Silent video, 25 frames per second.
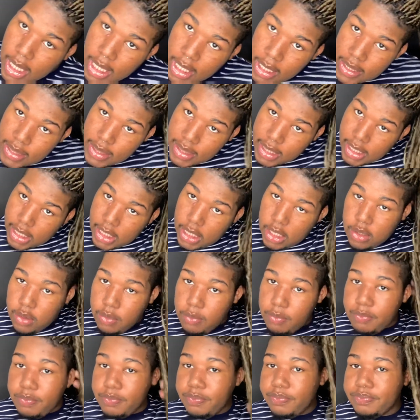And
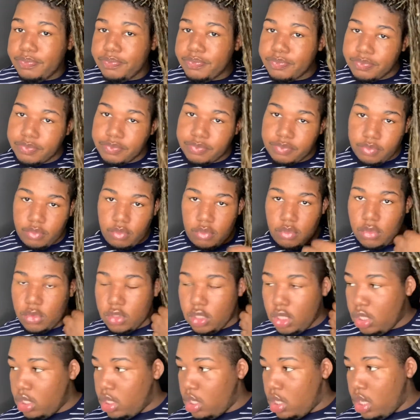then
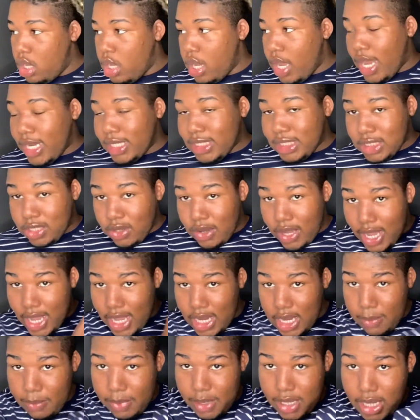I just go
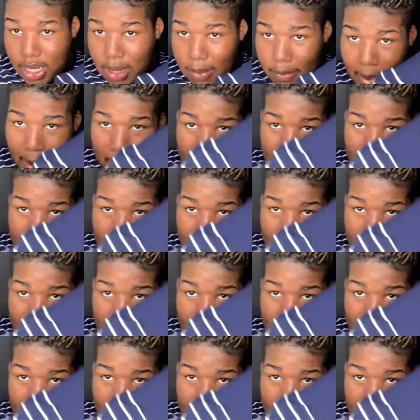ahead and put it in